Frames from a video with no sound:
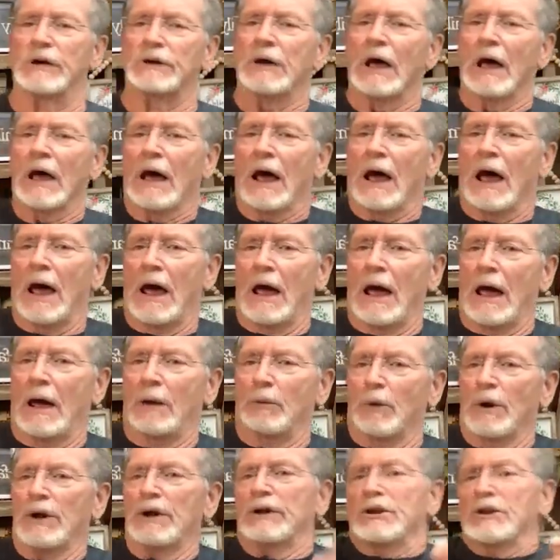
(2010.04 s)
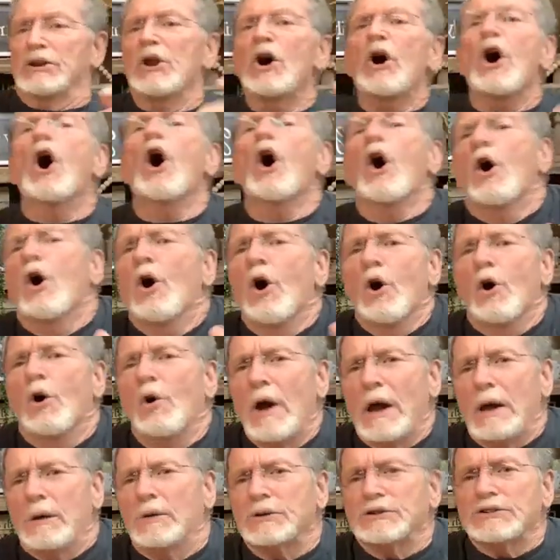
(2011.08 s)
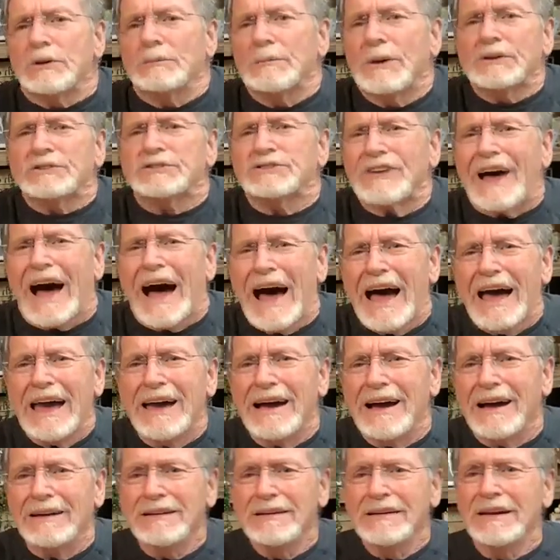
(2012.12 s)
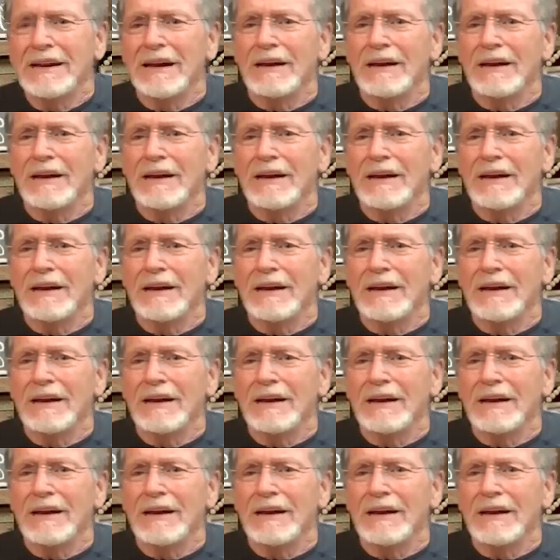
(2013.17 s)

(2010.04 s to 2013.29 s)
and, and, and we knew he was the Messiah.